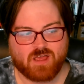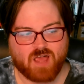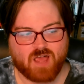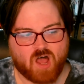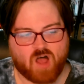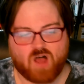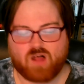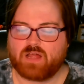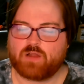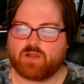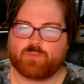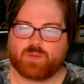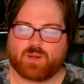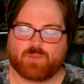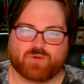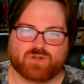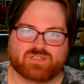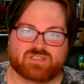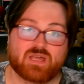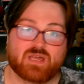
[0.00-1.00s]
All I
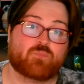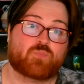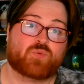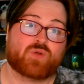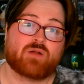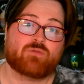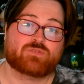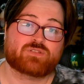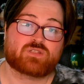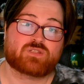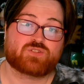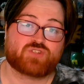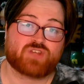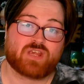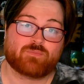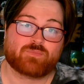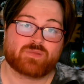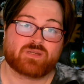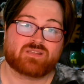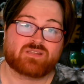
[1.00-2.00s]
remember is that Bret was the
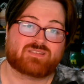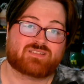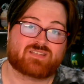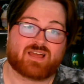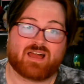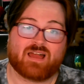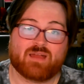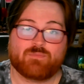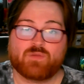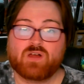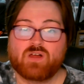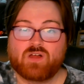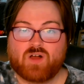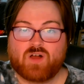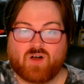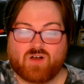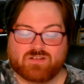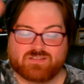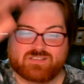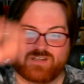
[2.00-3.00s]
champion at the time.
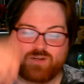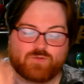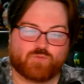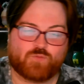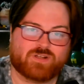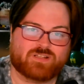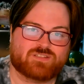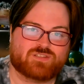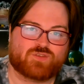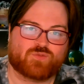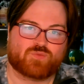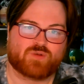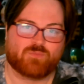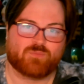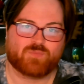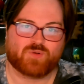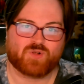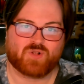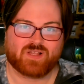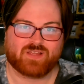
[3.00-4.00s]
Austin wins the
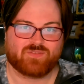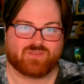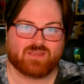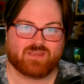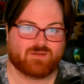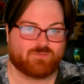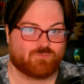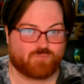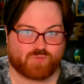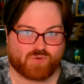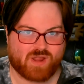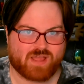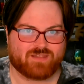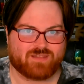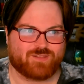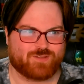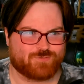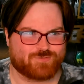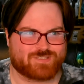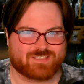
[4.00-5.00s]
Rumble, and then Bret
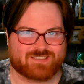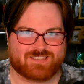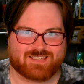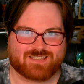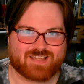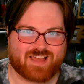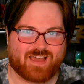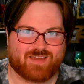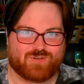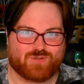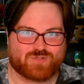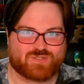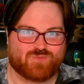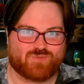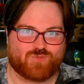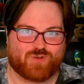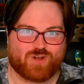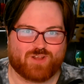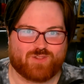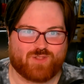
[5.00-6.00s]
loses the title
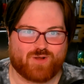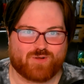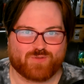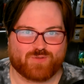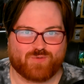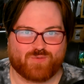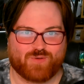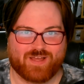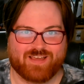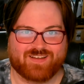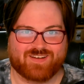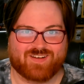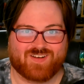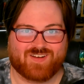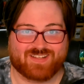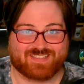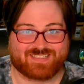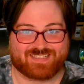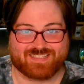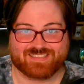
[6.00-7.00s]
somewhere along the way, and
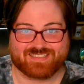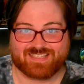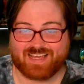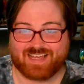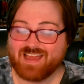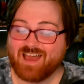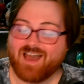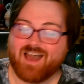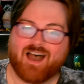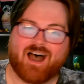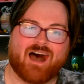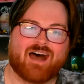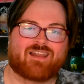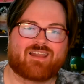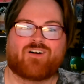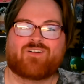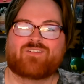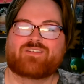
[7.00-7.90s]
Austin's like, I don't